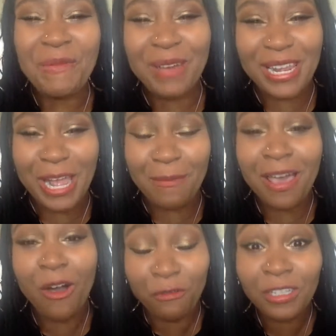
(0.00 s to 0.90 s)
but um,
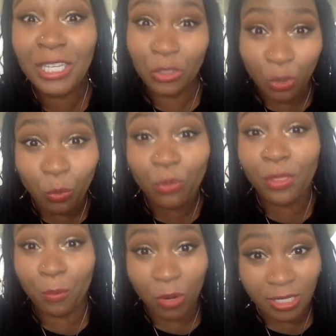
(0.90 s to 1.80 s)
hopefully the,
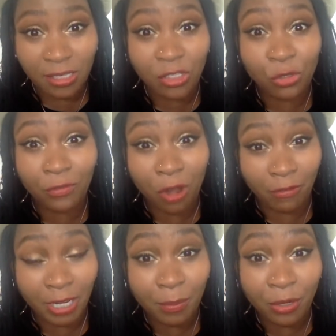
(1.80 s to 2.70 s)
the ones that you've
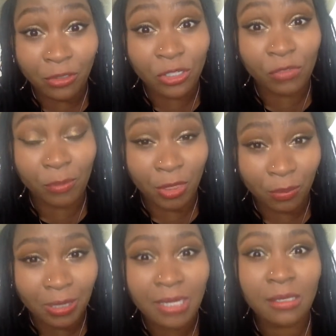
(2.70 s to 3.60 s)
already purchased from other
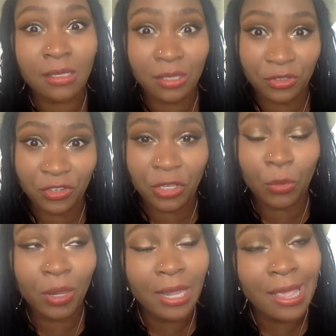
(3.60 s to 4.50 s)
places is
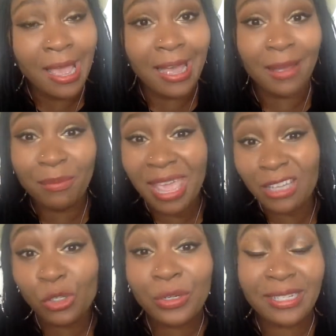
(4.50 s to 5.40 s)
genuine. Uh,
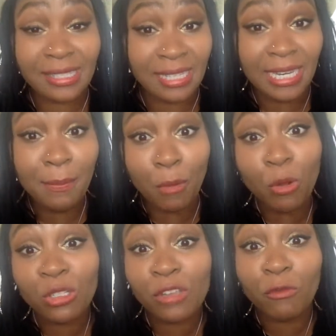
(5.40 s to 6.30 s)
as you could see,
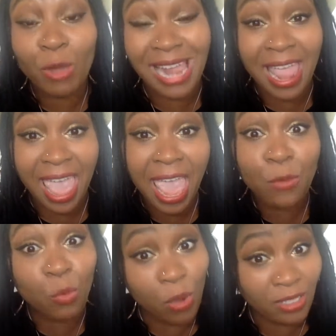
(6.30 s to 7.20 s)
most of what I
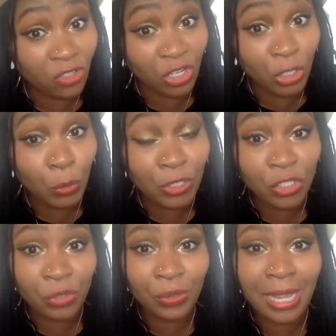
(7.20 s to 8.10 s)
had was genuine
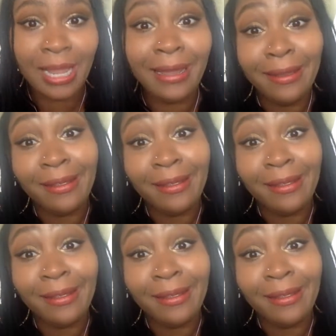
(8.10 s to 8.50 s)
shungite.